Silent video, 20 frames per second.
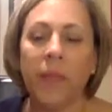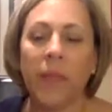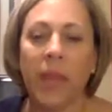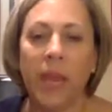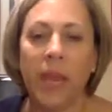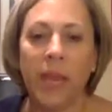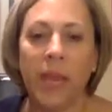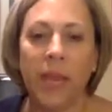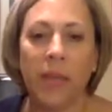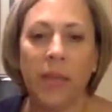
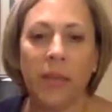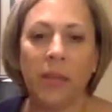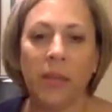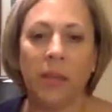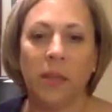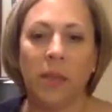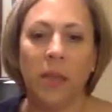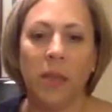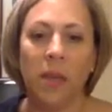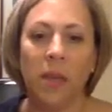
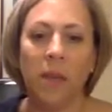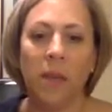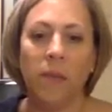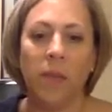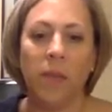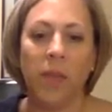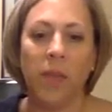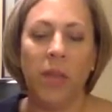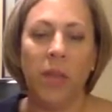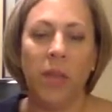is
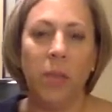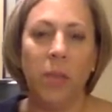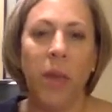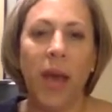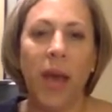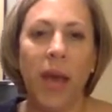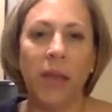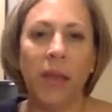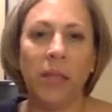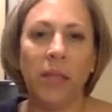in the
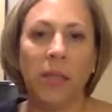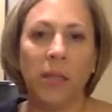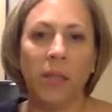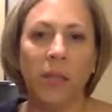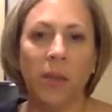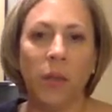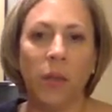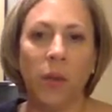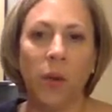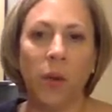past, if
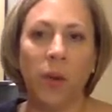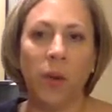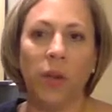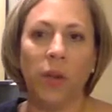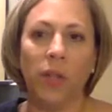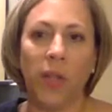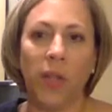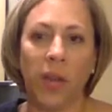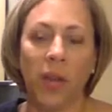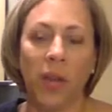you were
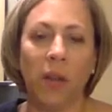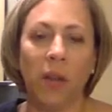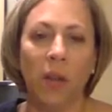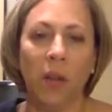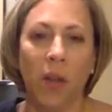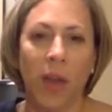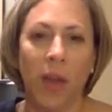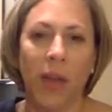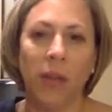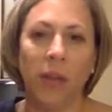entertaining
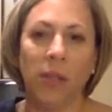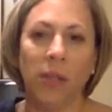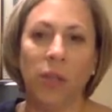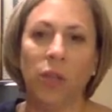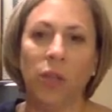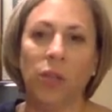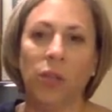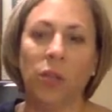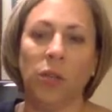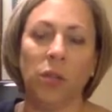clients and
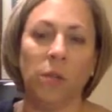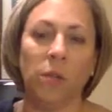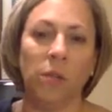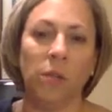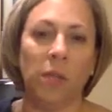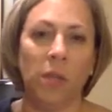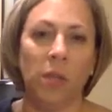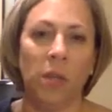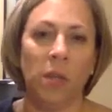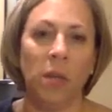you took them
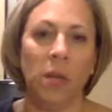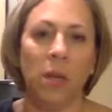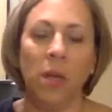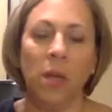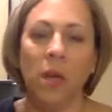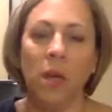to the